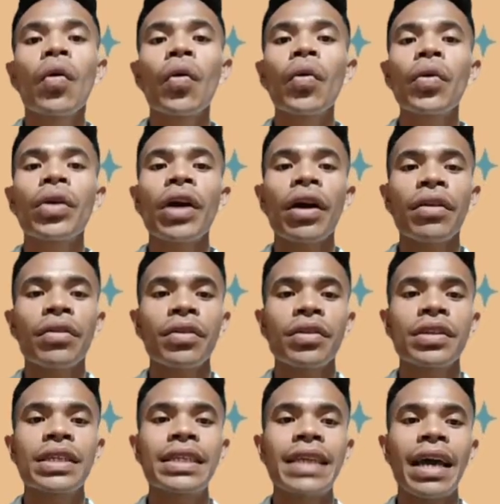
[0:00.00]
or other
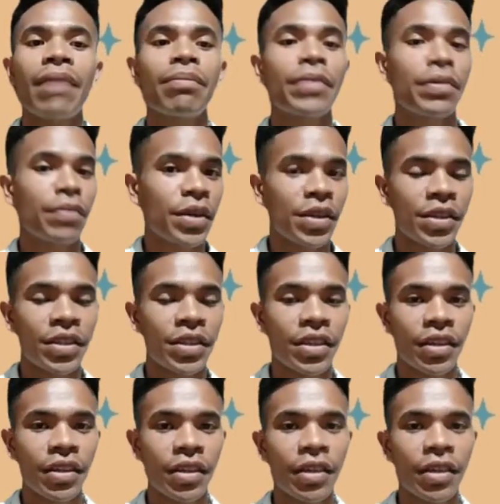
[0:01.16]
staff members.